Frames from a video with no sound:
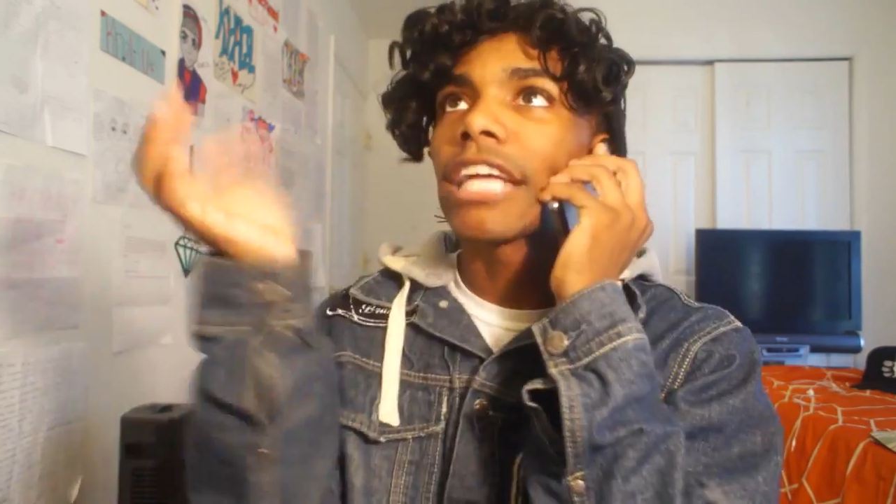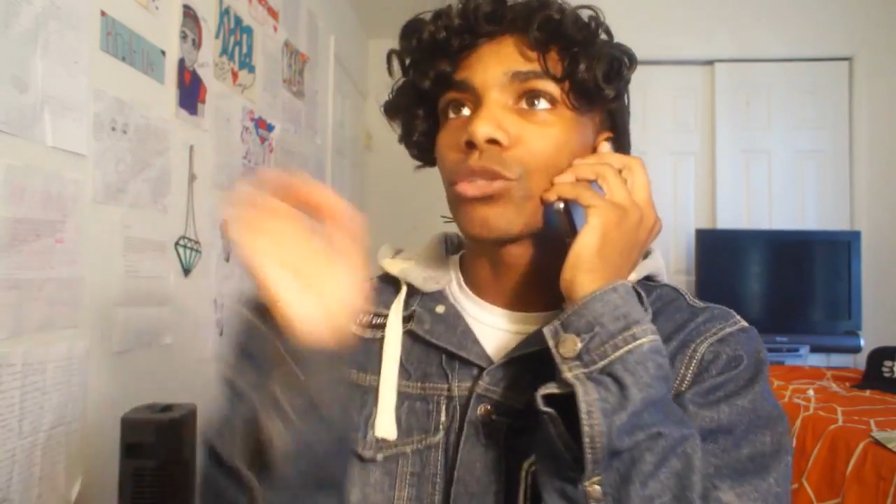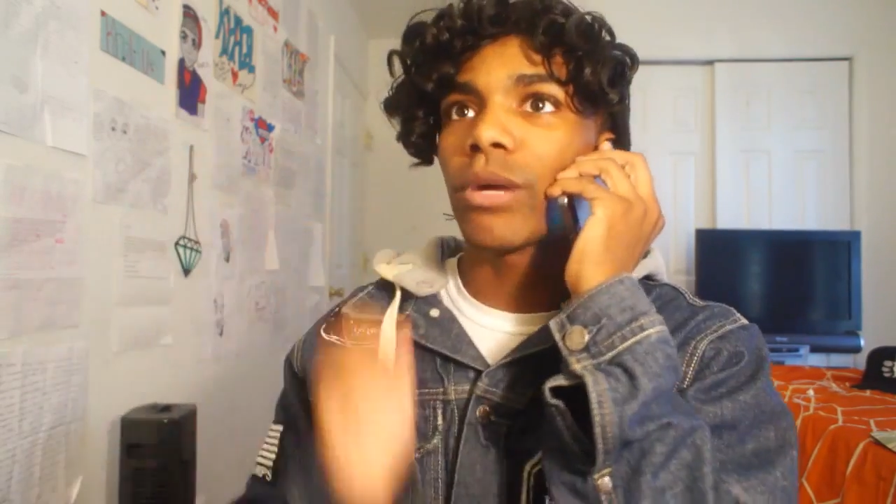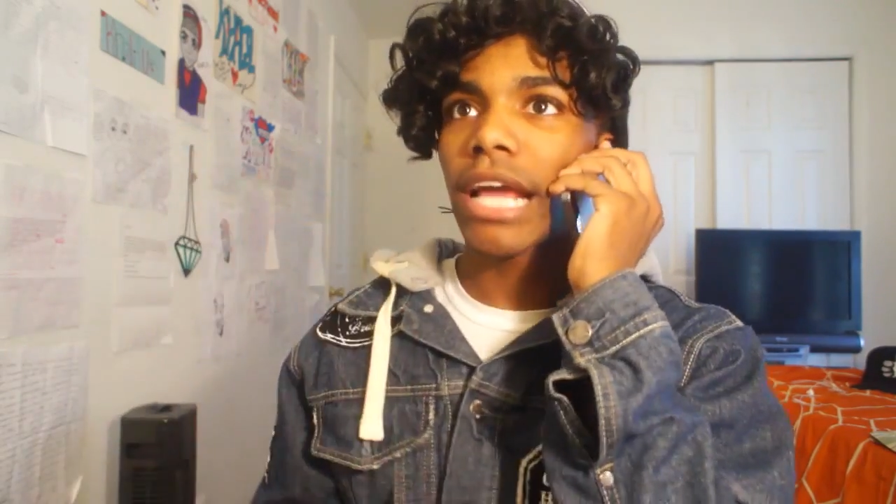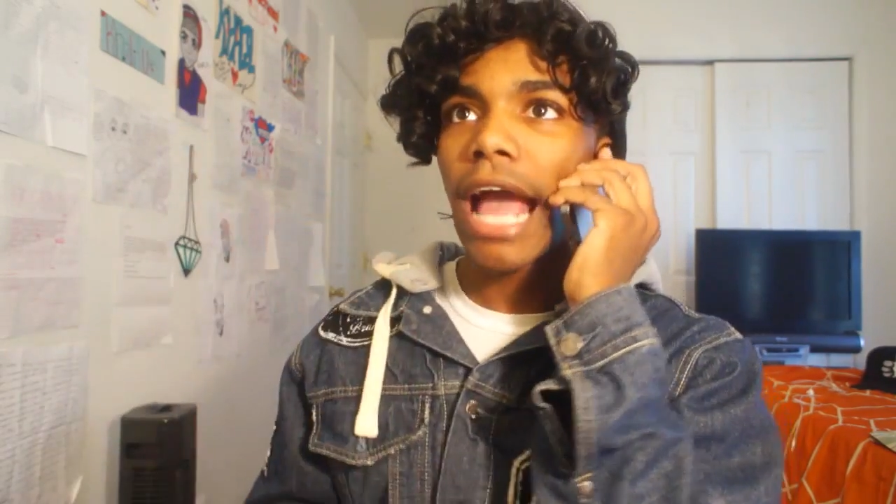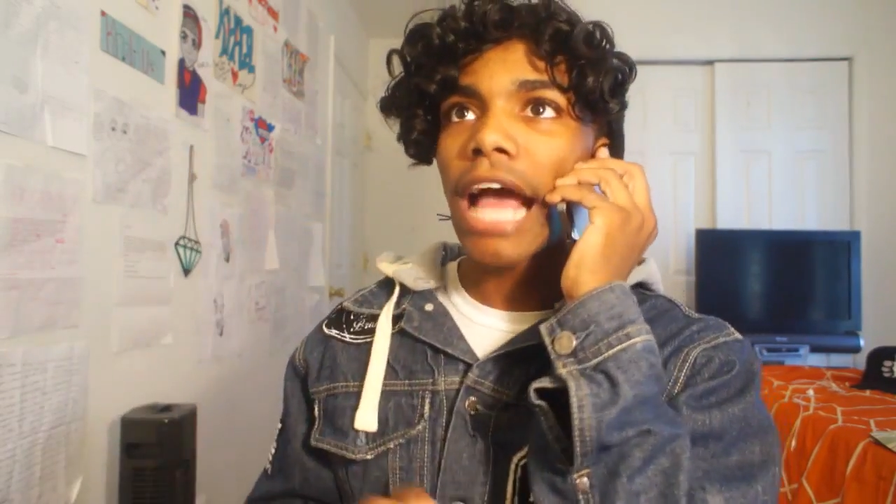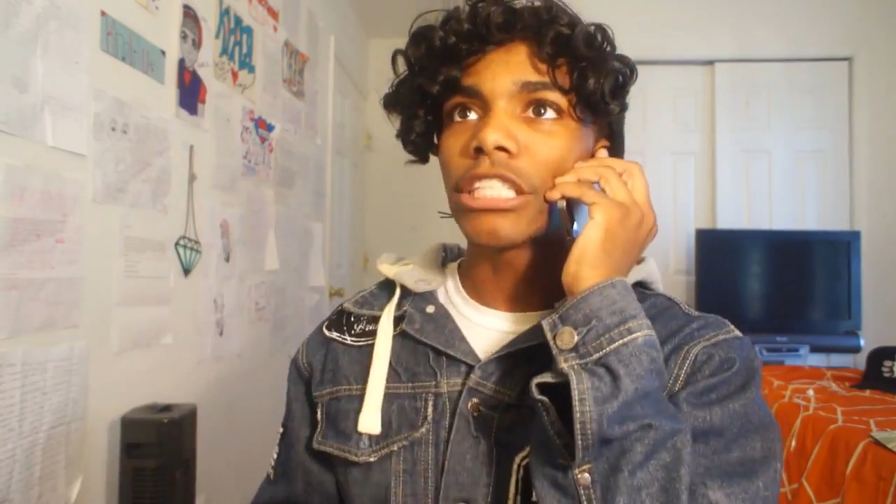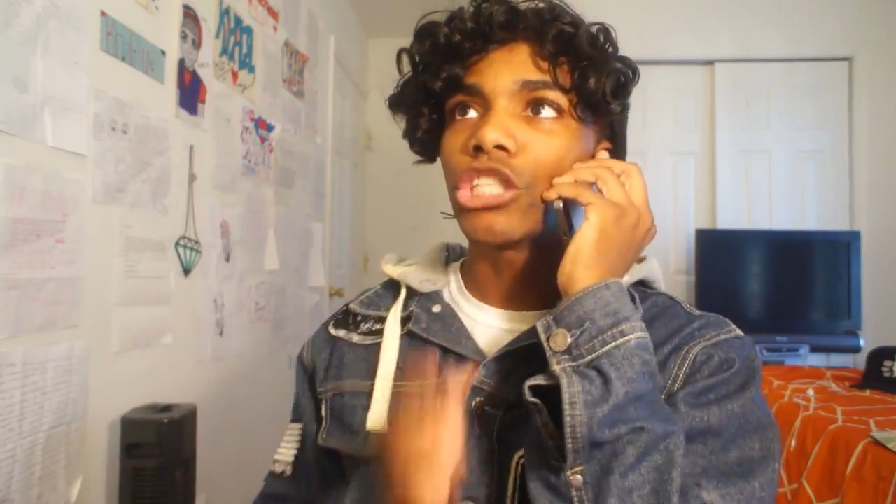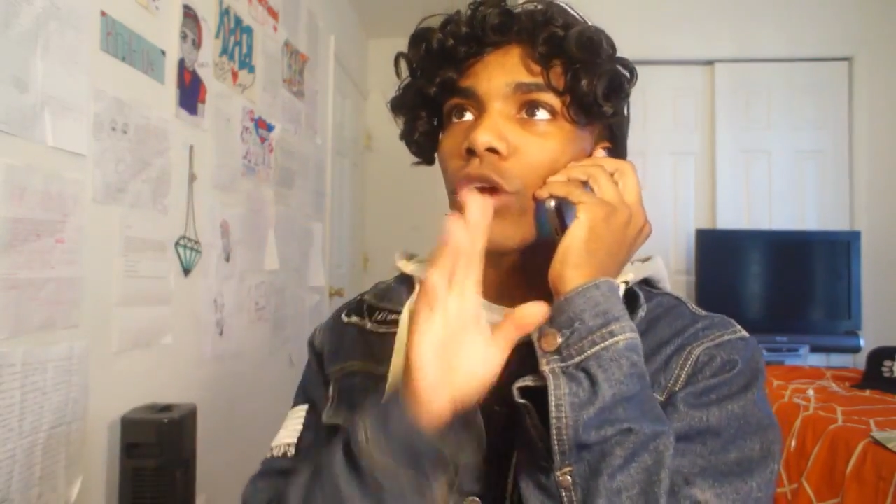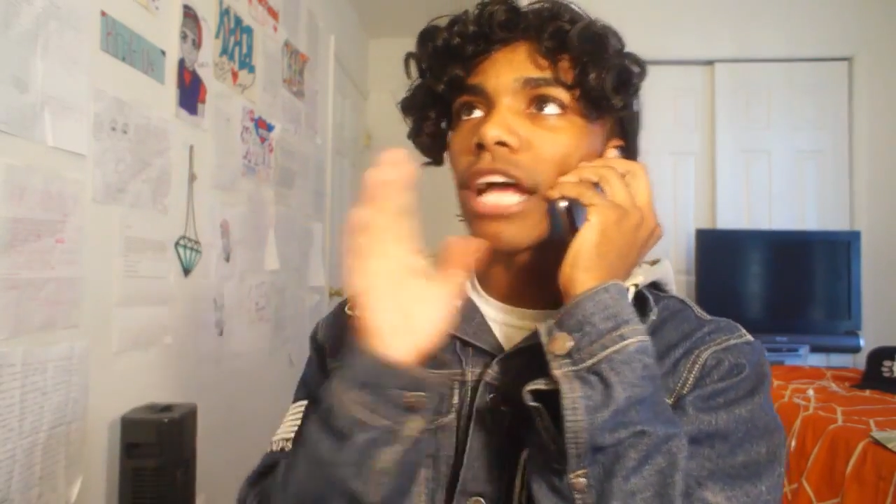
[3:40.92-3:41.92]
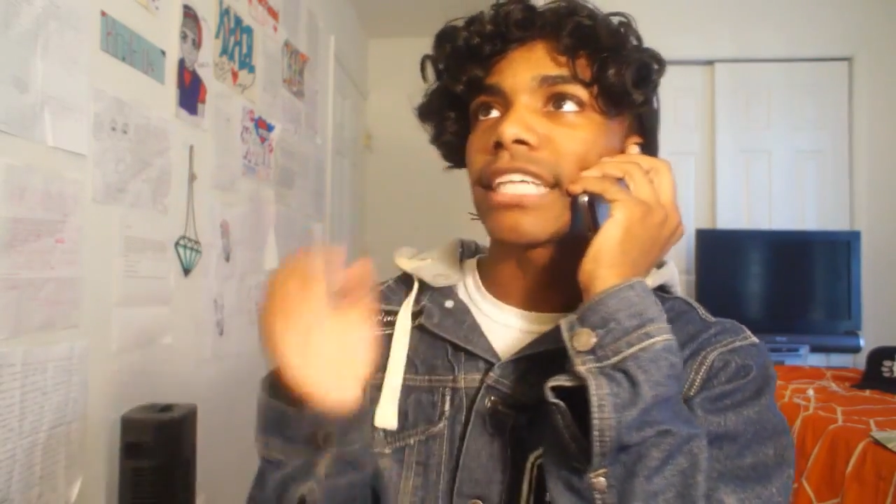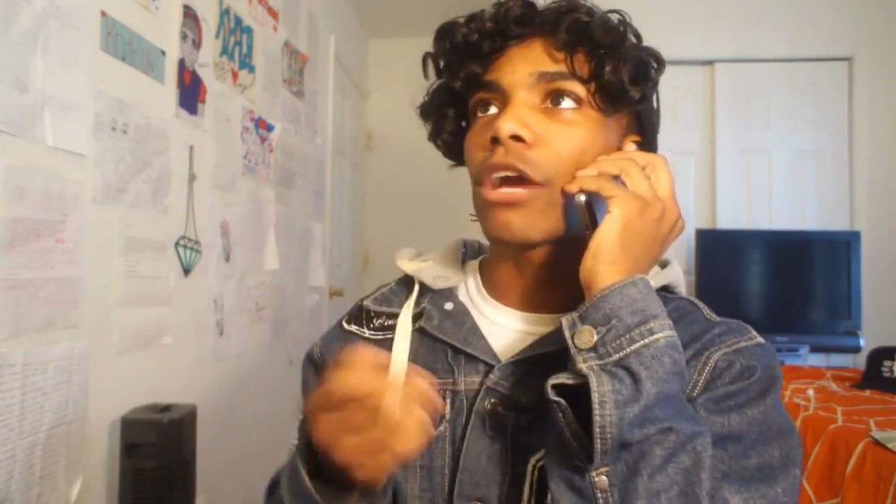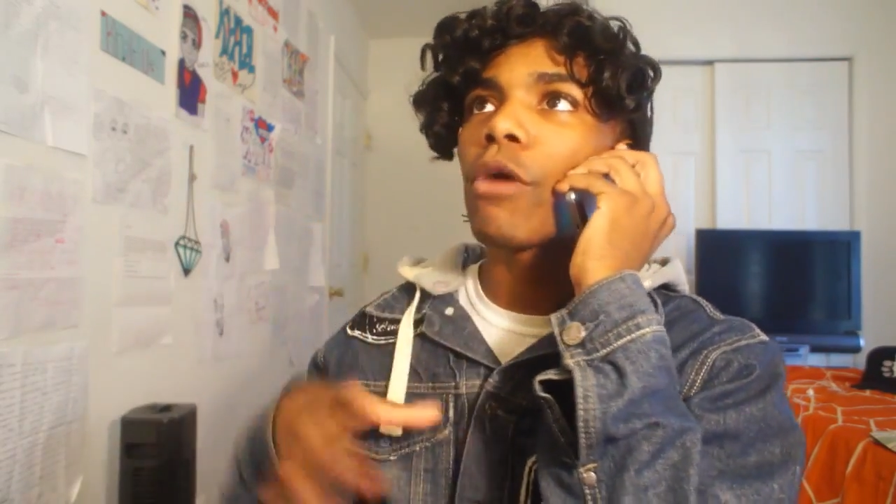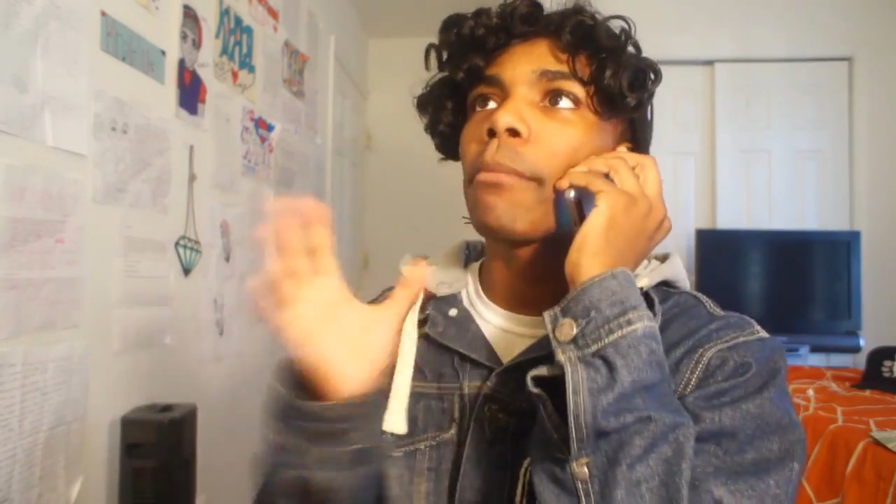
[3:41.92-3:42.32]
I swear to God, she trying to take away